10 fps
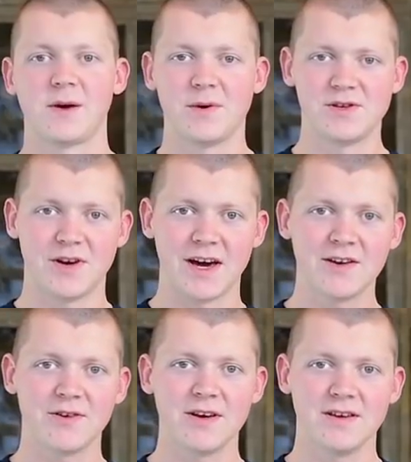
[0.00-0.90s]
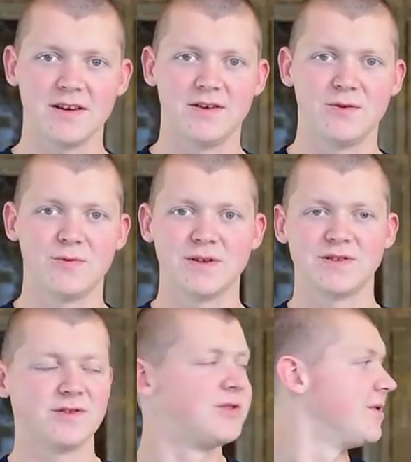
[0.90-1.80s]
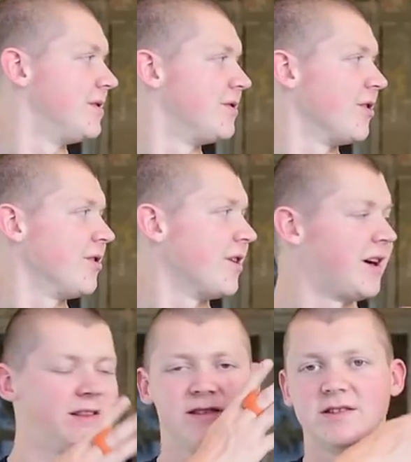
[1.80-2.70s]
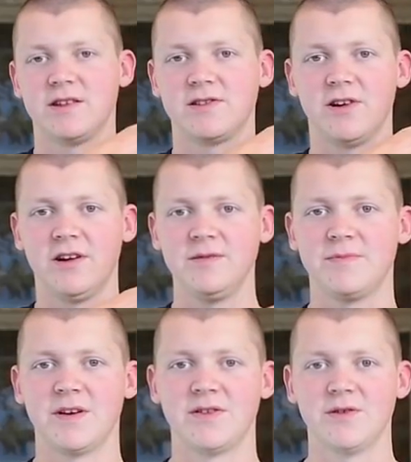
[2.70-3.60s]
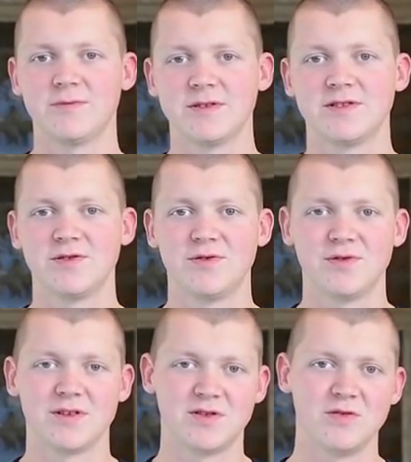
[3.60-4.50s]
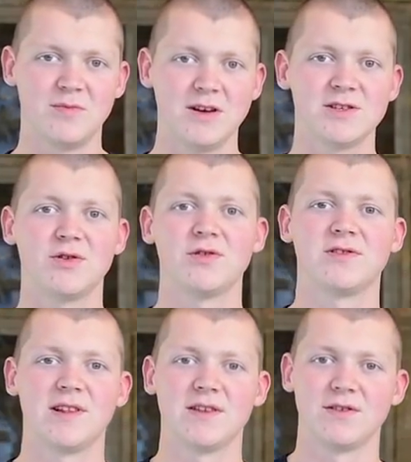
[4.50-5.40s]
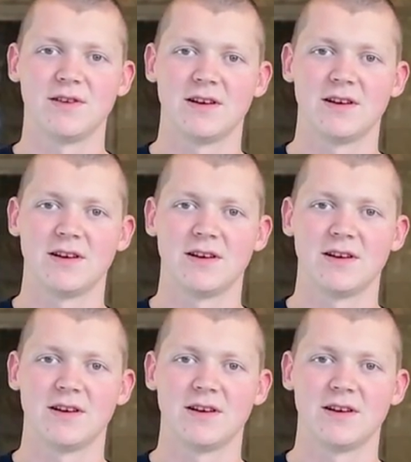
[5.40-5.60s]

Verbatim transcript: When you're anchoring, you want to turn your head to the target, but you don't want to do it too much or too little.